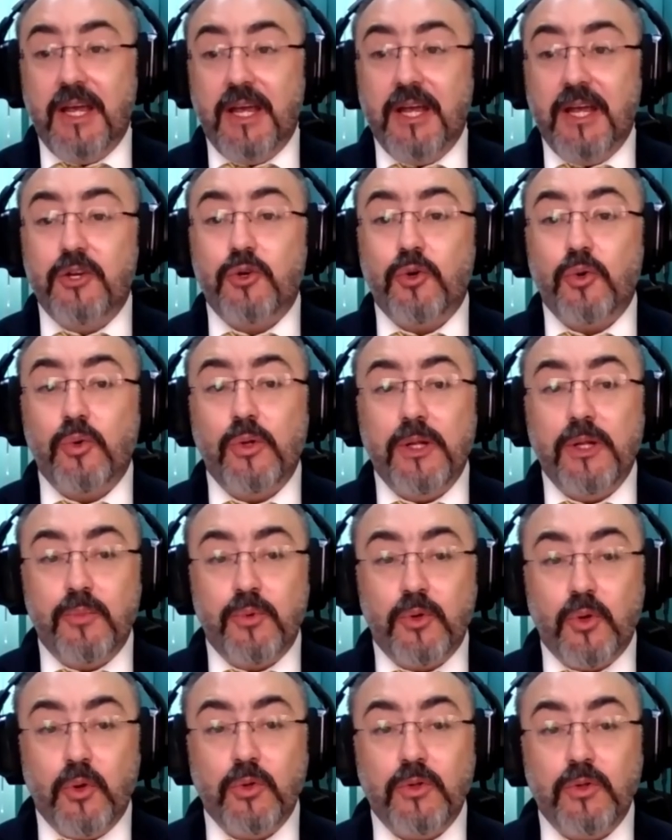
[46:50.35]
It truly
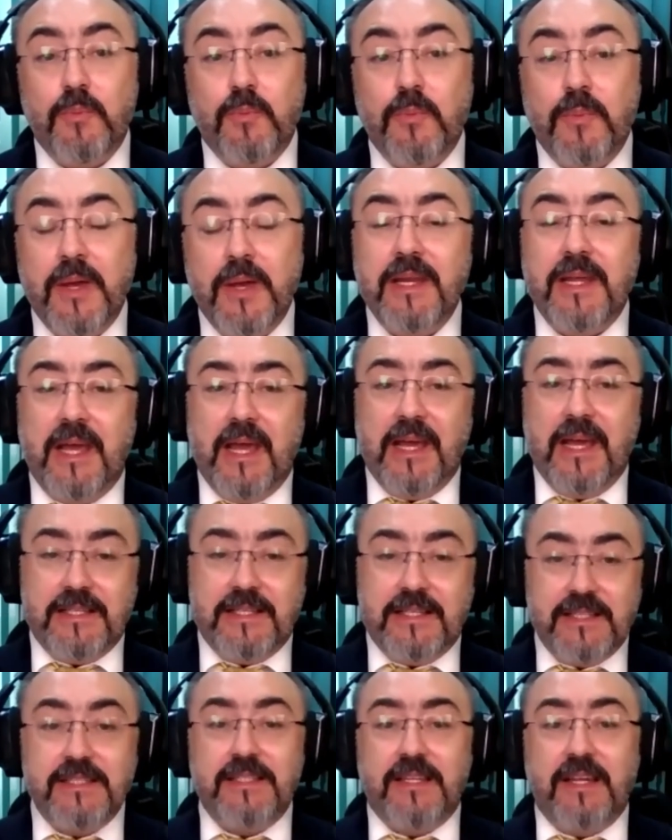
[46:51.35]
brought many
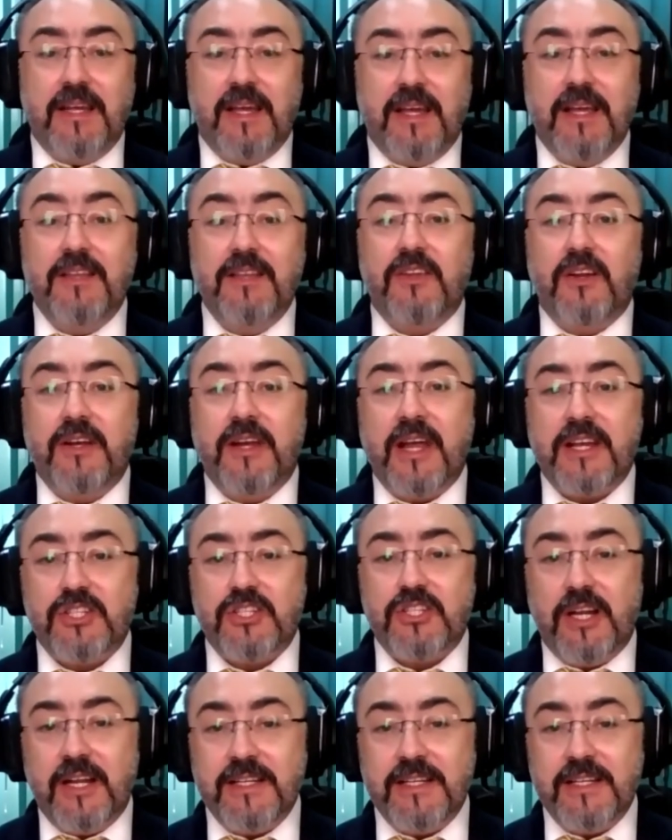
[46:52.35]
existing
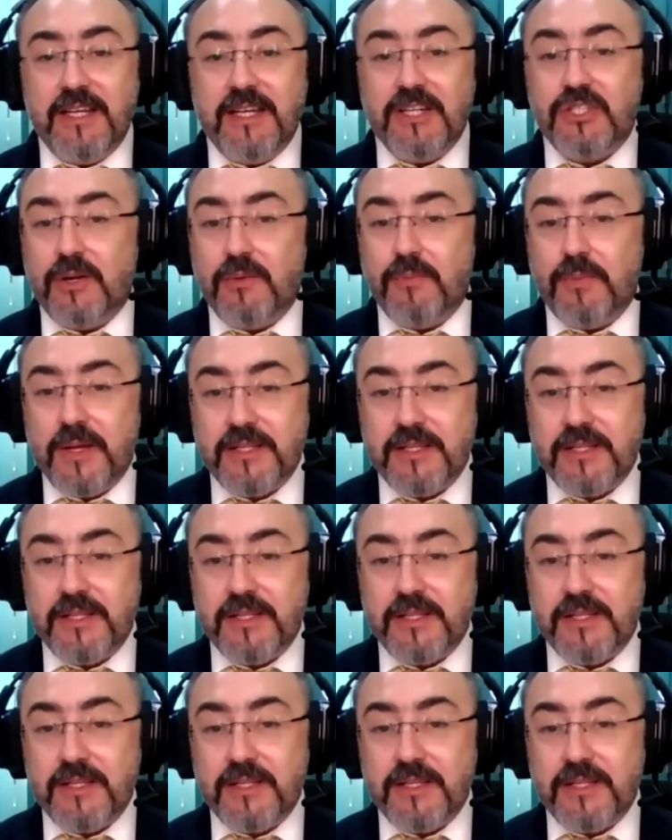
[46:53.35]
internationalization